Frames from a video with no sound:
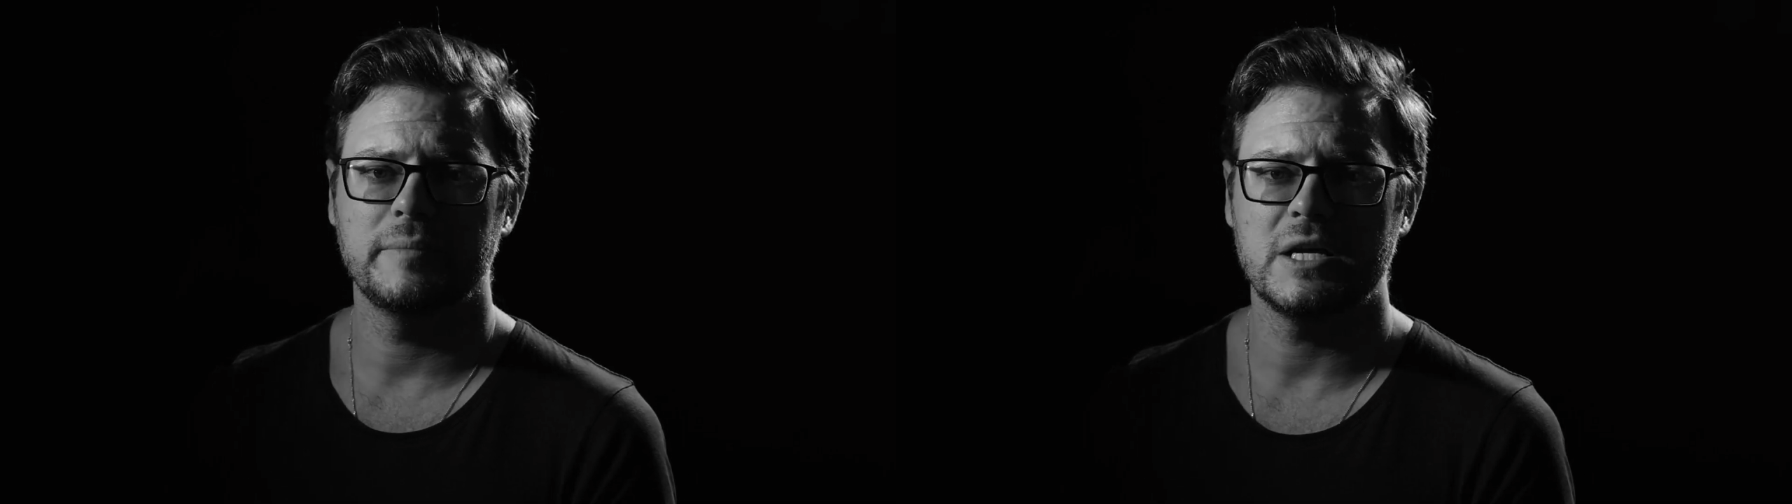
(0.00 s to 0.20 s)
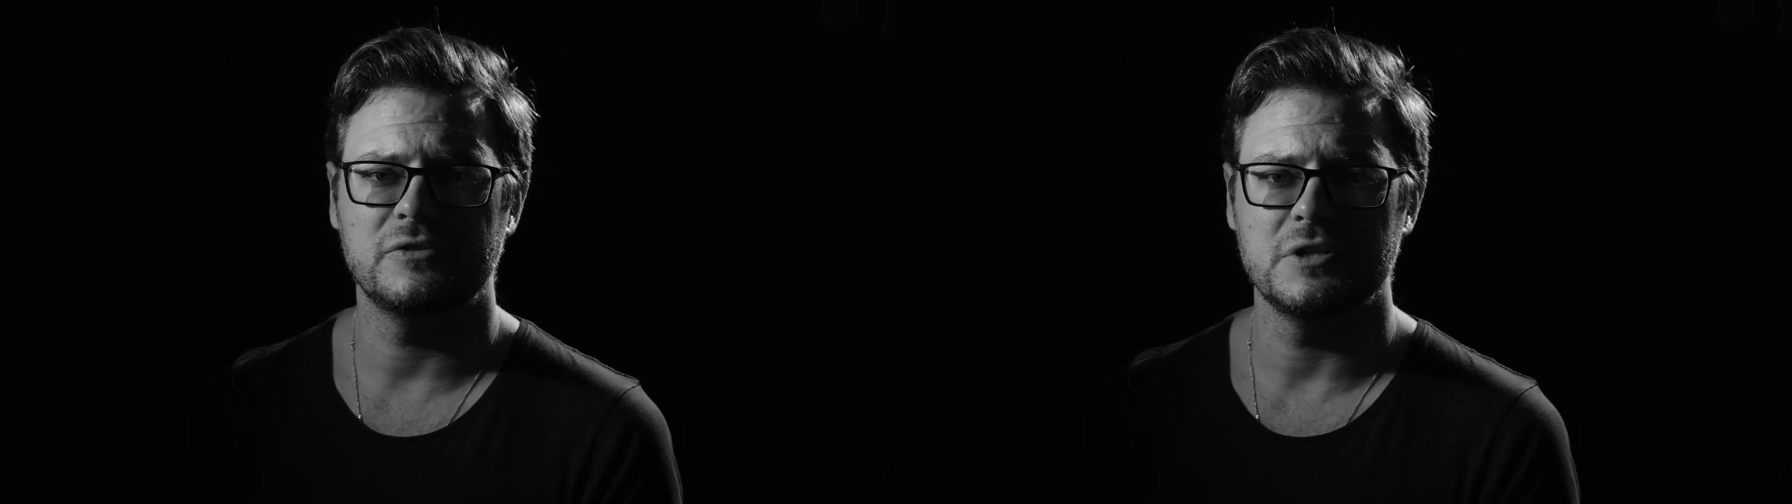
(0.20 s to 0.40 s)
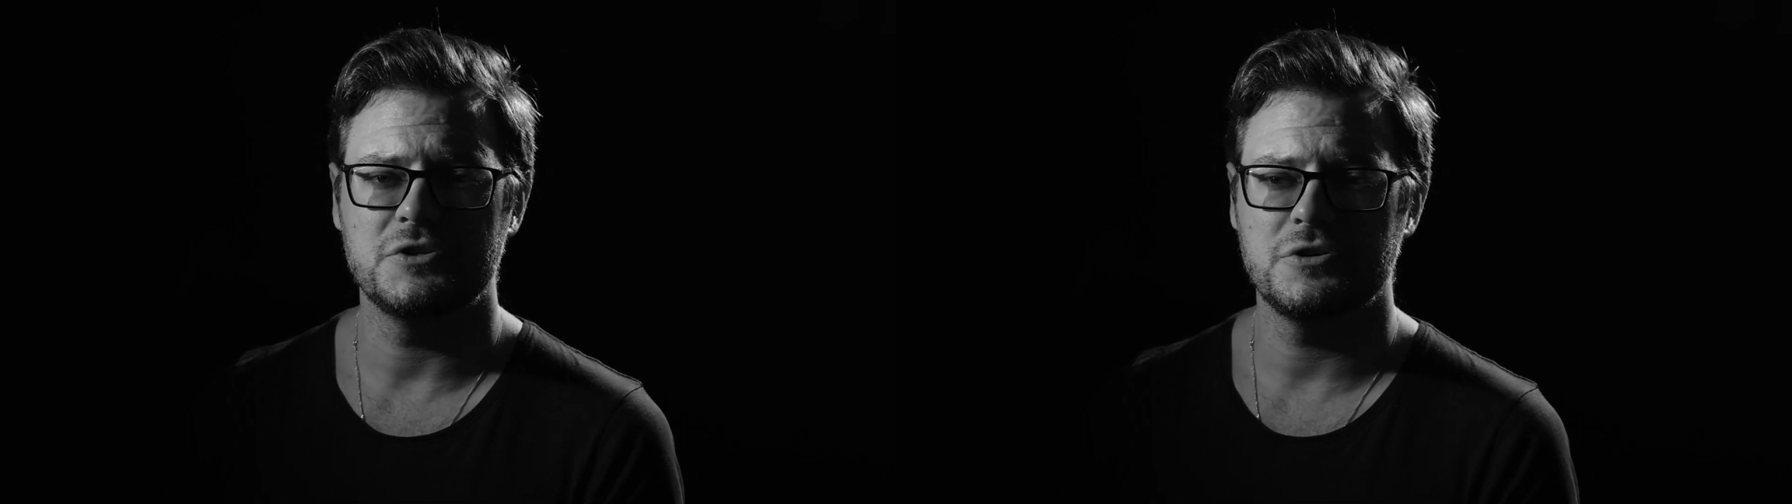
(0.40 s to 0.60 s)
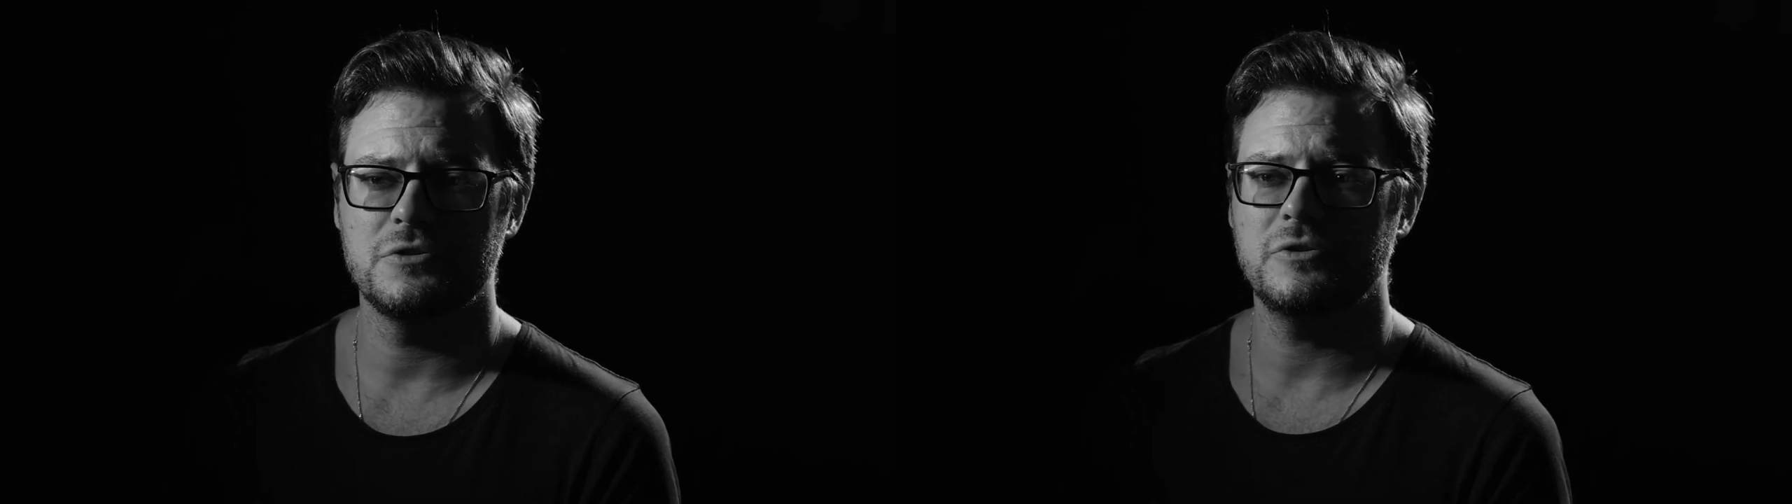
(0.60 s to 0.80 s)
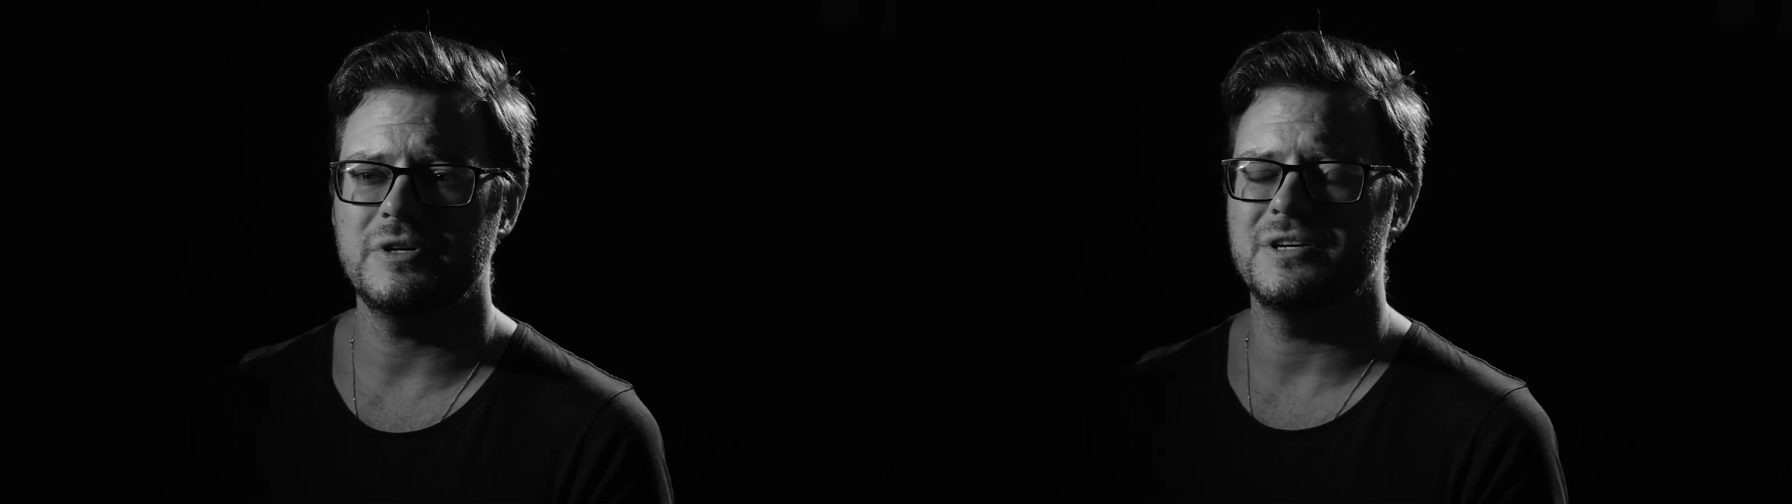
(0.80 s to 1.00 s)

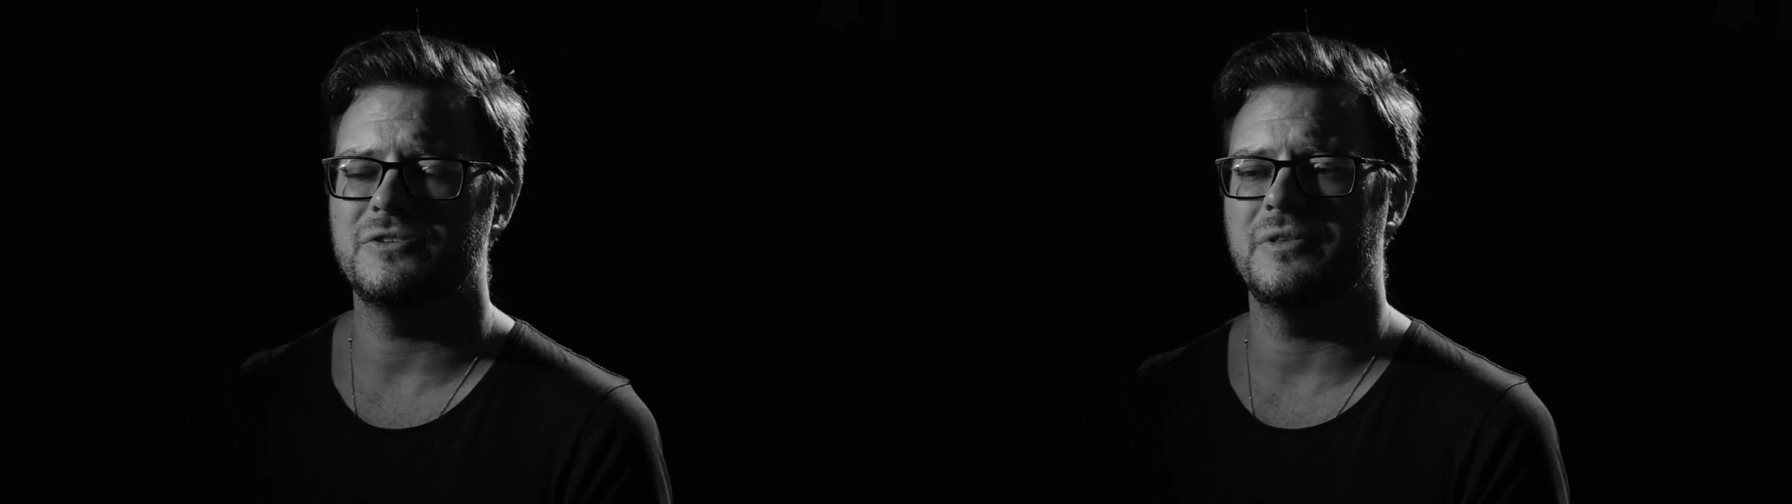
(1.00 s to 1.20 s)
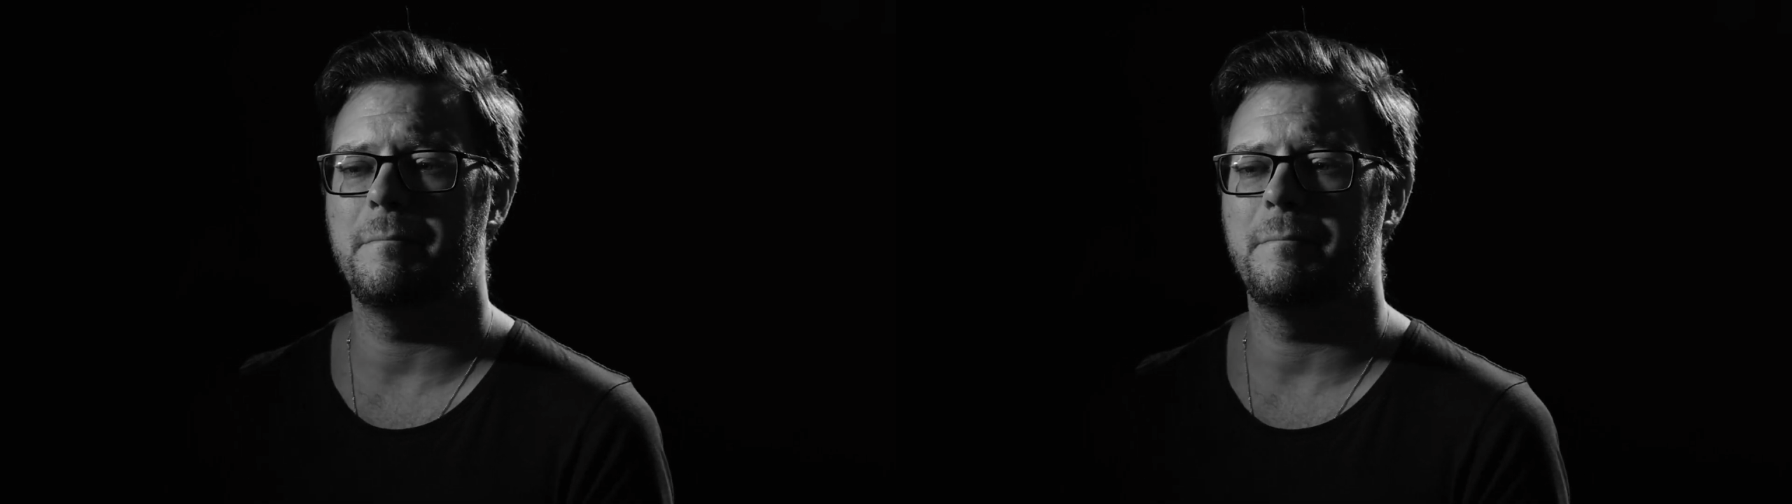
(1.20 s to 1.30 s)
X-T2 is the